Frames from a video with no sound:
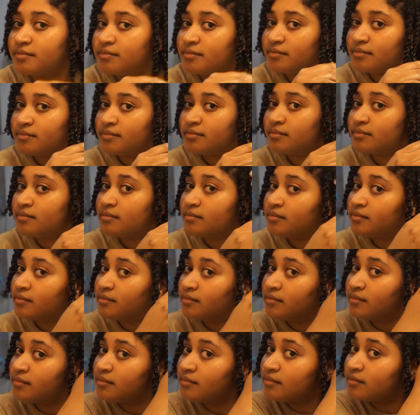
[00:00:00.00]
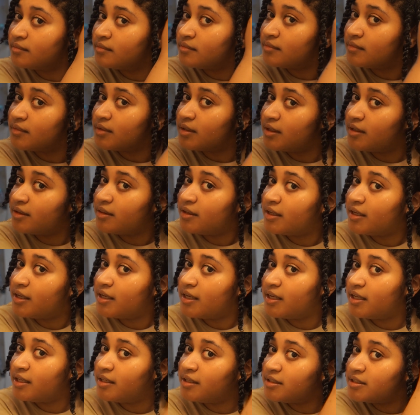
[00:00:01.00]
And
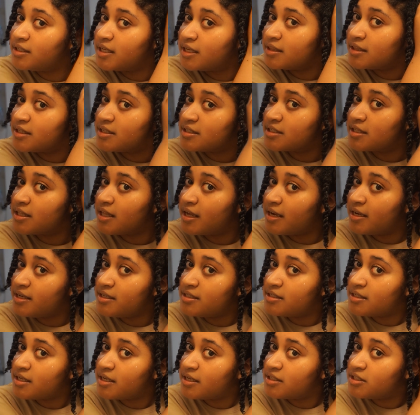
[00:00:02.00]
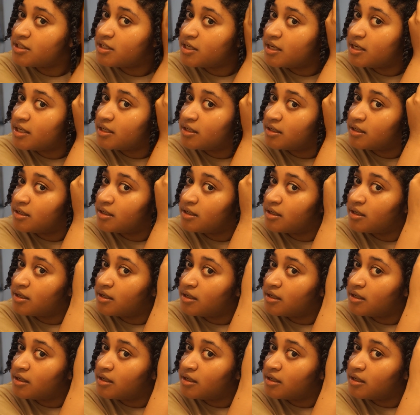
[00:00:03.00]
then take this last section,